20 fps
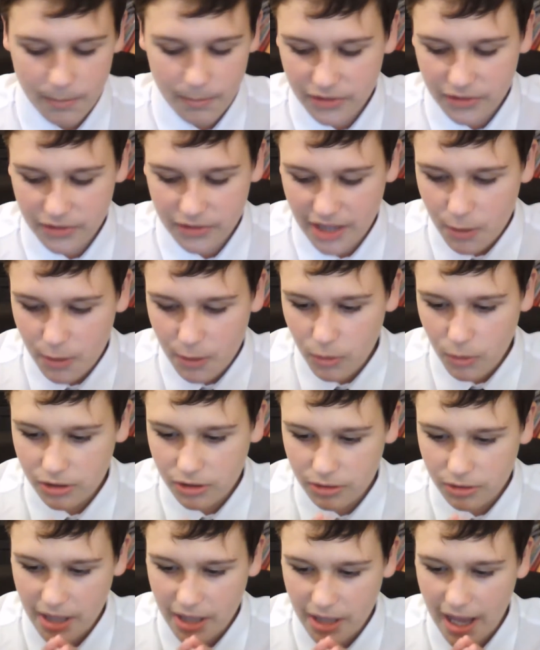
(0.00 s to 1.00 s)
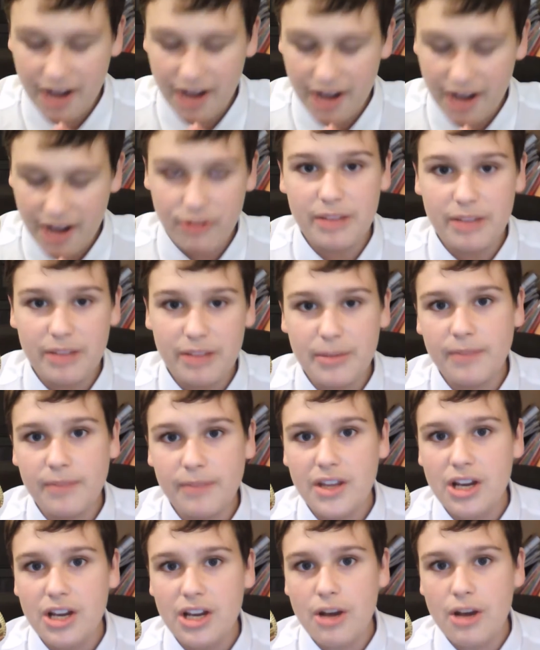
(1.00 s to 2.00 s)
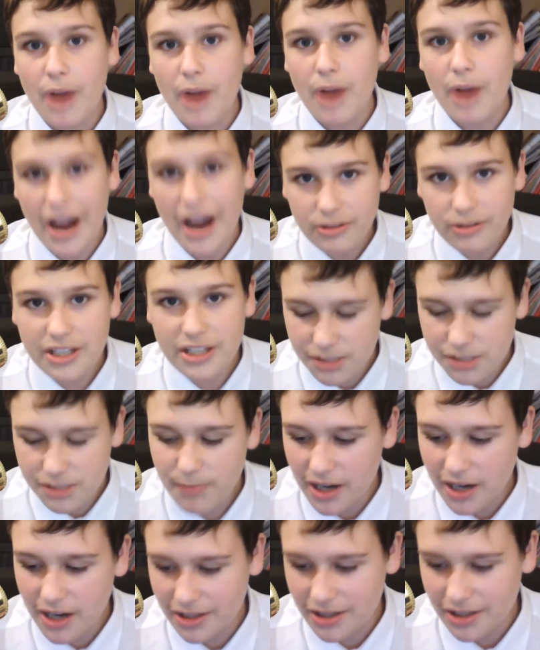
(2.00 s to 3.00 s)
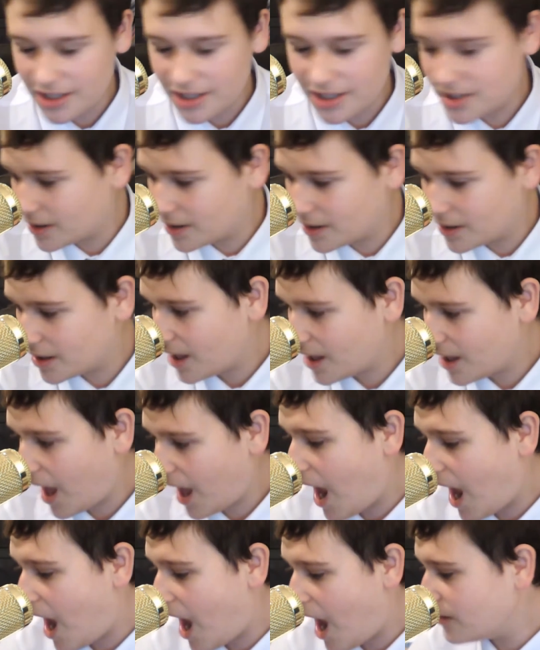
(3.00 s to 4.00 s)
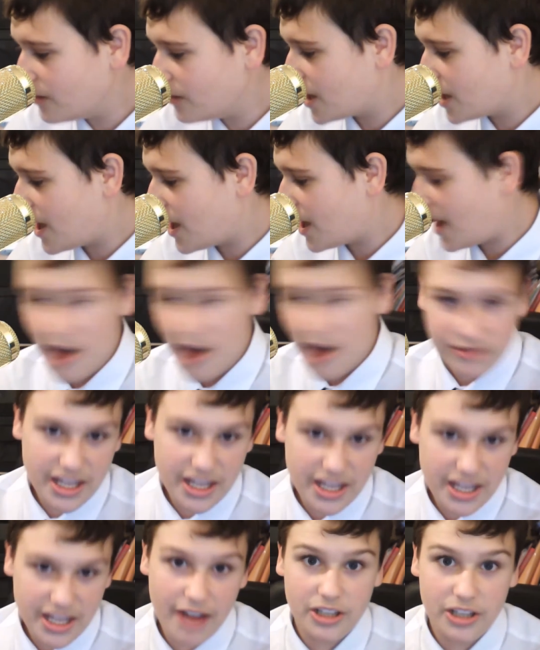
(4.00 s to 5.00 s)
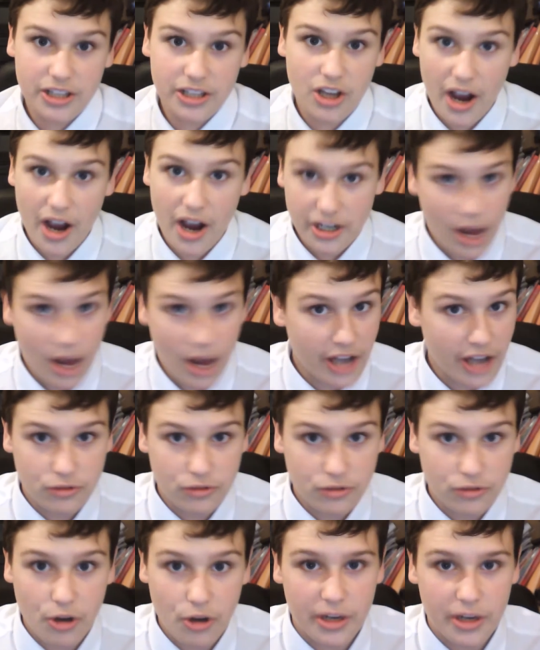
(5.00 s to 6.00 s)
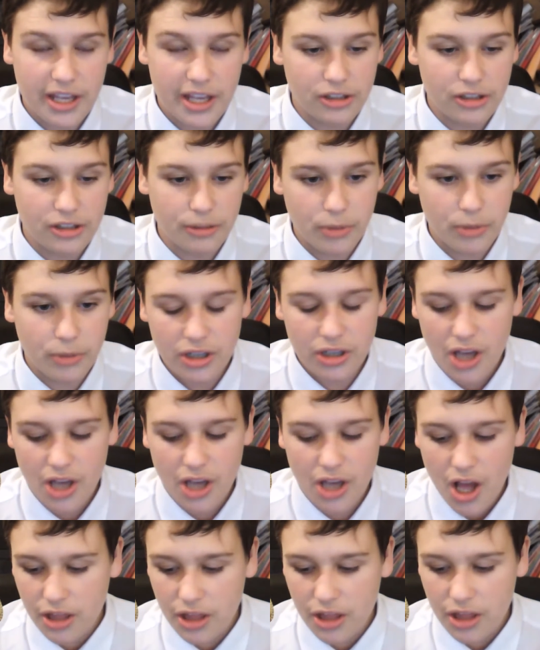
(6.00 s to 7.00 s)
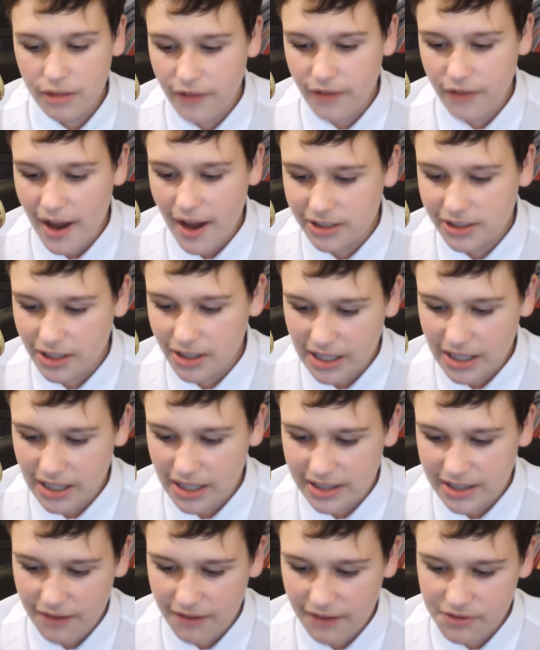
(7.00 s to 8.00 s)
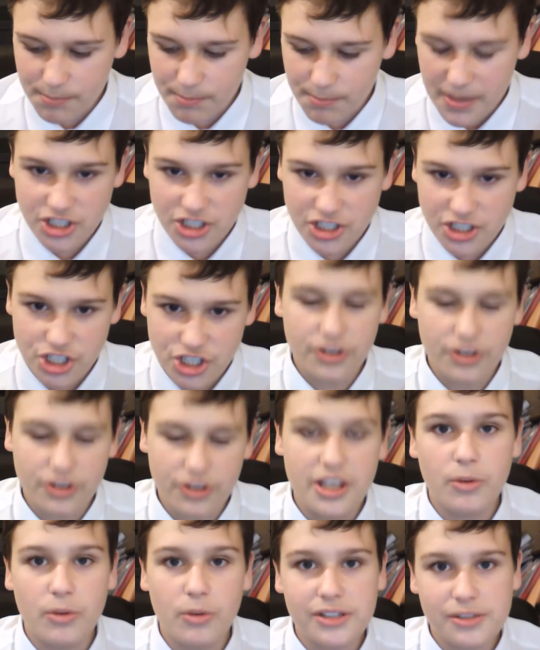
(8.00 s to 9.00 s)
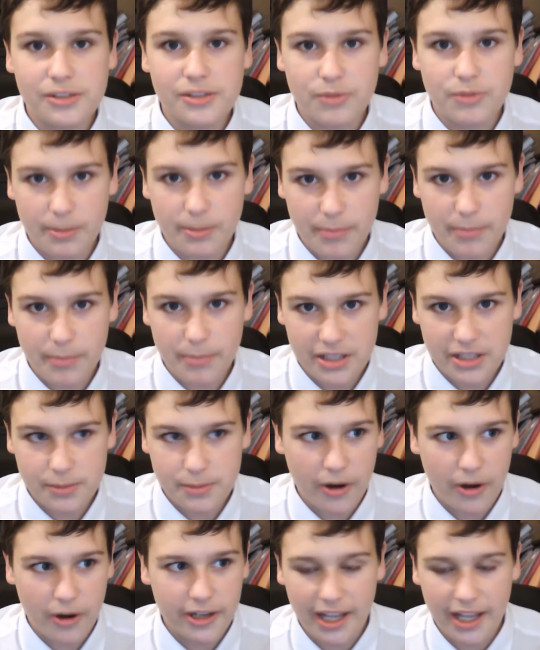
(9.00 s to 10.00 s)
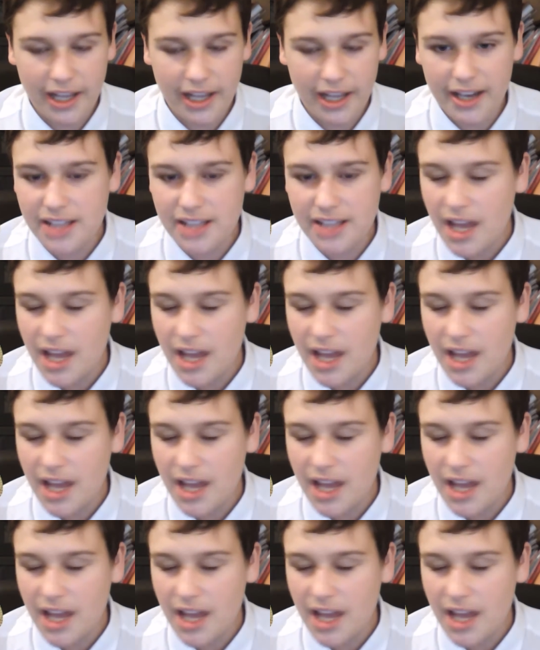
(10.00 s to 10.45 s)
they will get angry at me. But I don't kill spiders. Listen, I don't care how scary they are. I do not want to kill them. But the fact that they have the big chunky ones with the big sprightly legs,